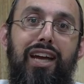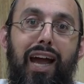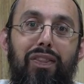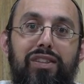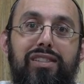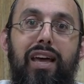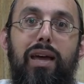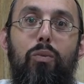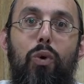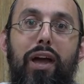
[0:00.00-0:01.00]
In the
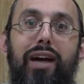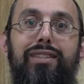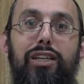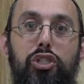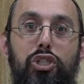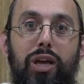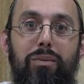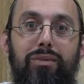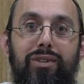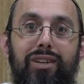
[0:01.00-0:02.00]
same way as Hashem